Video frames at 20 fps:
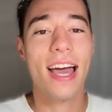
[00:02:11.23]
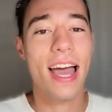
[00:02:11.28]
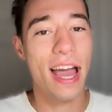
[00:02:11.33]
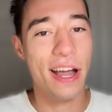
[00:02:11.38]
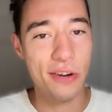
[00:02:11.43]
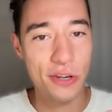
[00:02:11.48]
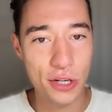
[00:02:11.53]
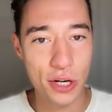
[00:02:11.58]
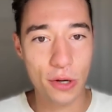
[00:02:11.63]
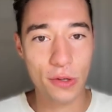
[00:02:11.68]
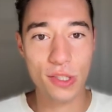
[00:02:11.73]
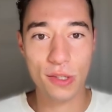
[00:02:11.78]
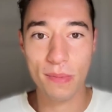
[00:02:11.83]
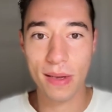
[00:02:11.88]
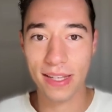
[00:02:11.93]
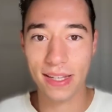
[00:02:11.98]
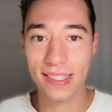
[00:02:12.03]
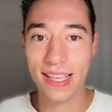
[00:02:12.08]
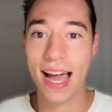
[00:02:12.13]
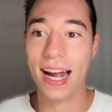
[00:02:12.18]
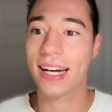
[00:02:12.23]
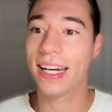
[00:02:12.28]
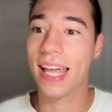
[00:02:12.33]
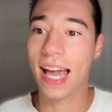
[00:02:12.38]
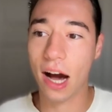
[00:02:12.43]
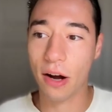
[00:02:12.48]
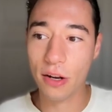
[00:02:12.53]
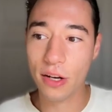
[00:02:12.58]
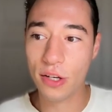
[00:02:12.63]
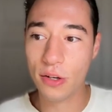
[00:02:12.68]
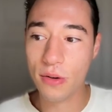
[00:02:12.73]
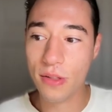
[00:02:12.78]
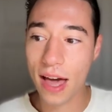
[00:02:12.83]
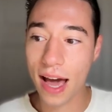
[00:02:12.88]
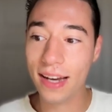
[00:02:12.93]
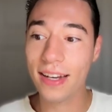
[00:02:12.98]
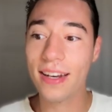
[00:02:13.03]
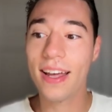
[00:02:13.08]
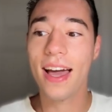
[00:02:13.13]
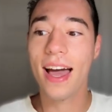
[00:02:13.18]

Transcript: and shows me exactly how to do that.